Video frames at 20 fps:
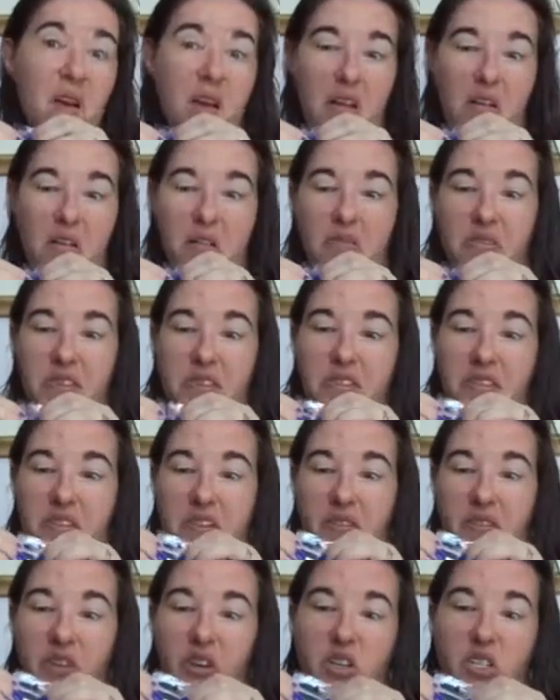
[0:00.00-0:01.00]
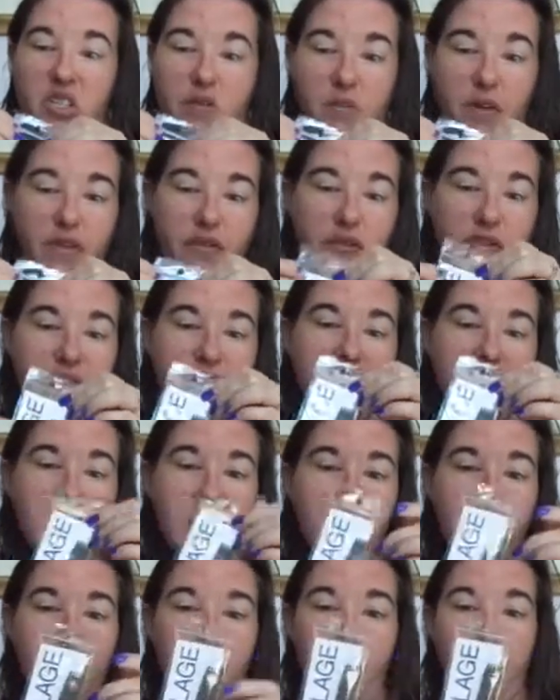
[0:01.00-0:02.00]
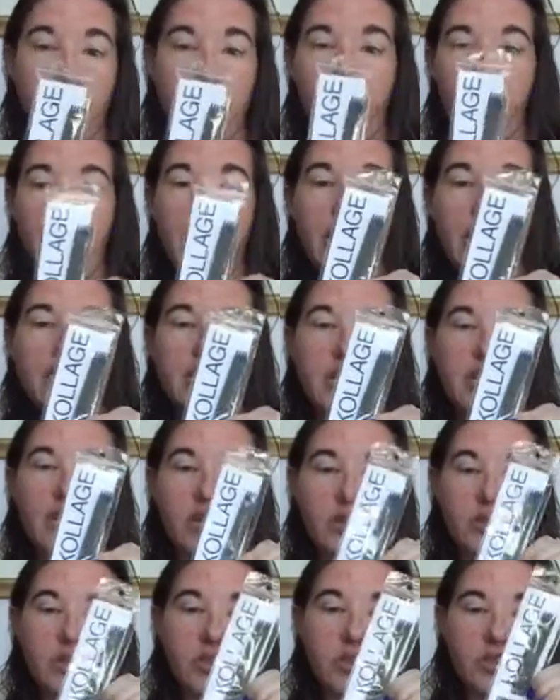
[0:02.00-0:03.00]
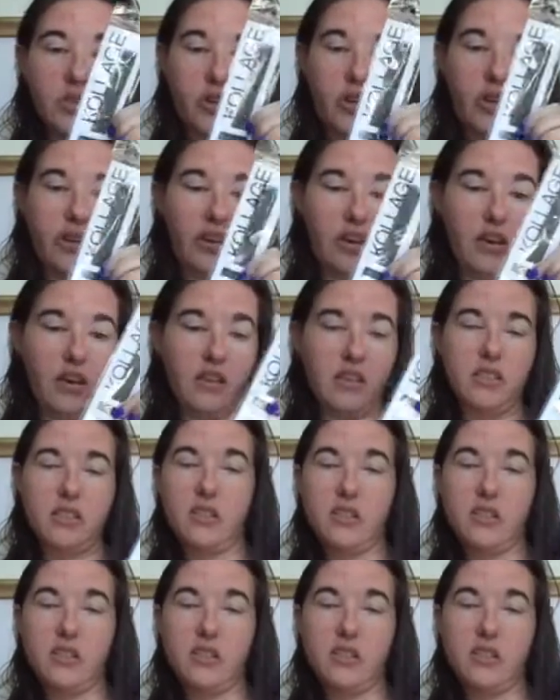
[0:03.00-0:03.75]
I don't know, this is the first time I've ever seen Louette brand in Australia,